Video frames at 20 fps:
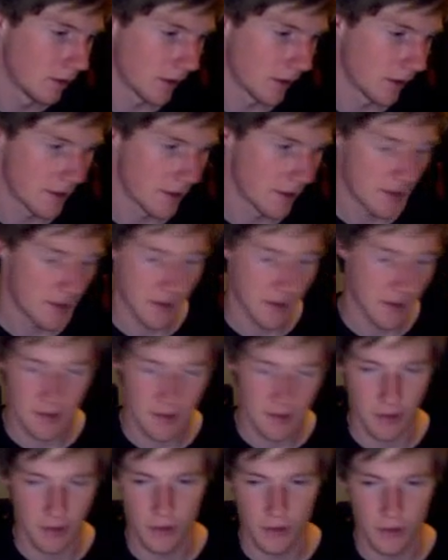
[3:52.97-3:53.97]
like a
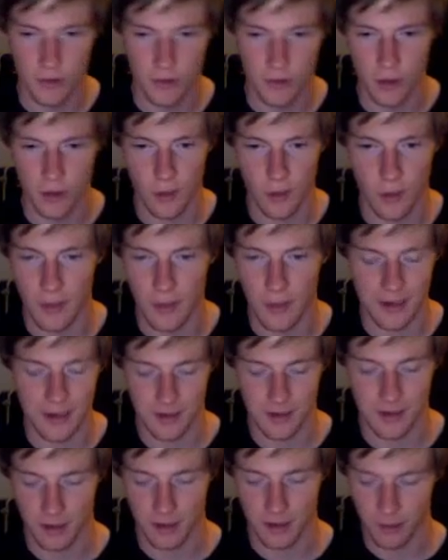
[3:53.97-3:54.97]
series of jobber
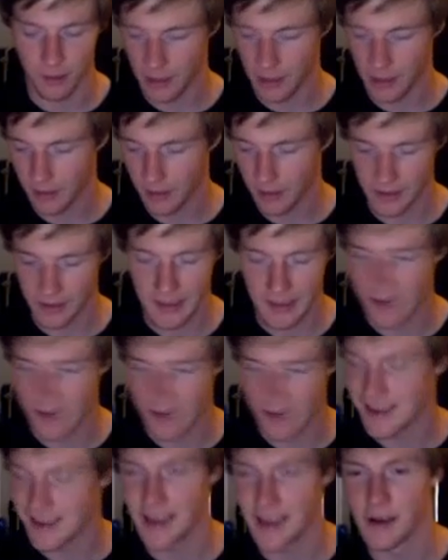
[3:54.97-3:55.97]
matches. Like we had like
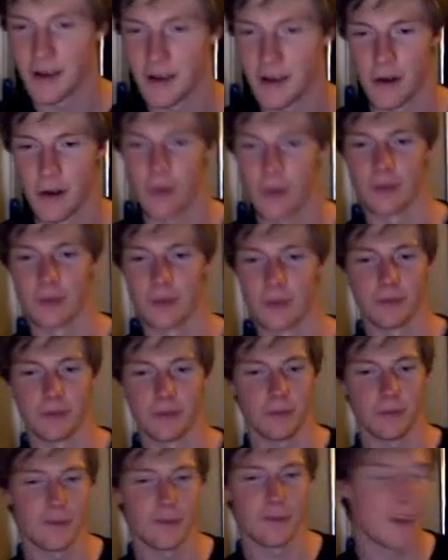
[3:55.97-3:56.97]
Santino
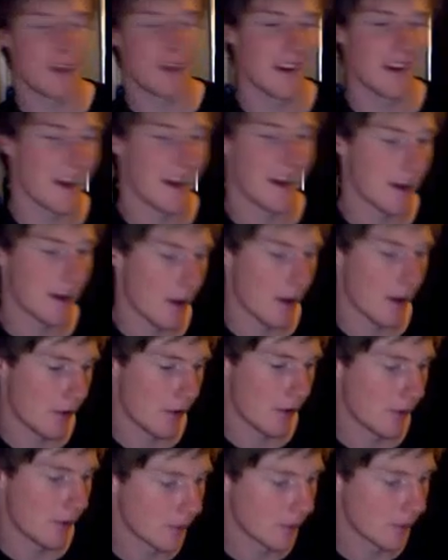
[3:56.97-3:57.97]
and
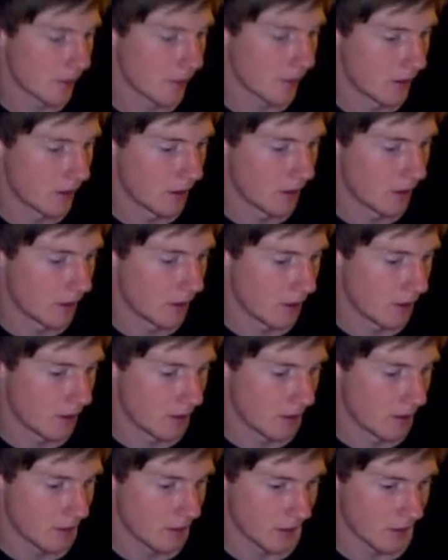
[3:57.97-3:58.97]
Fandango.
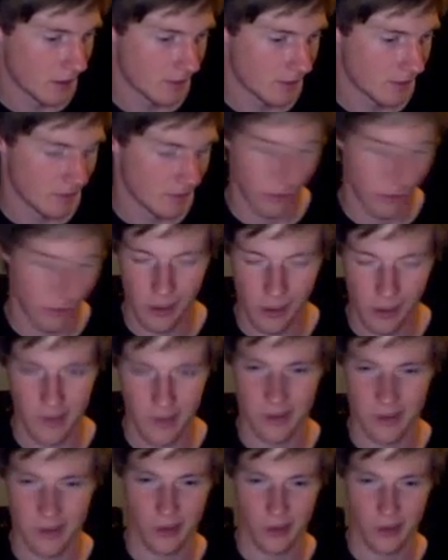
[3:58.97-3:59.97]
Who gives a